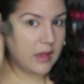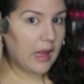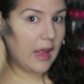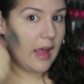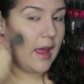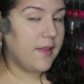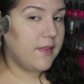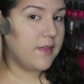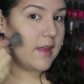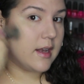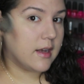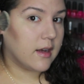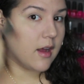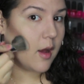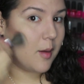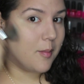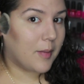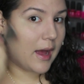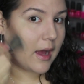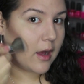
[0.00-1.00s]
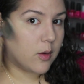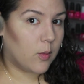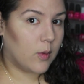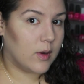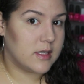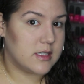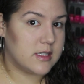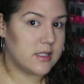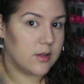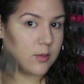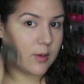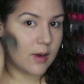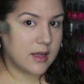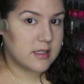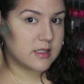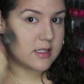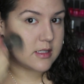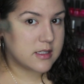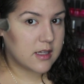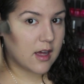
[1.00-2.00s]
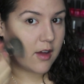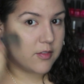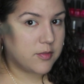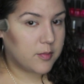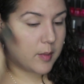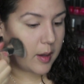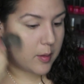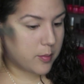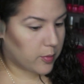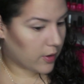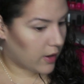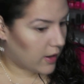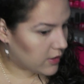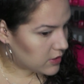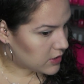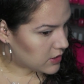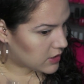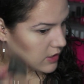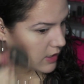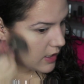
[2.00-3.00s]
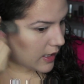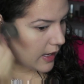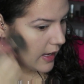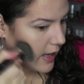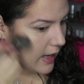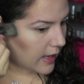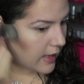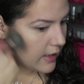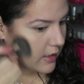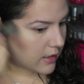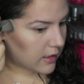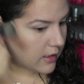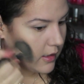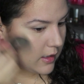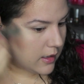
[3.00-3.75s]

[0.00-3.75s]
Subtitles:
and then come back once the rest is off my brush and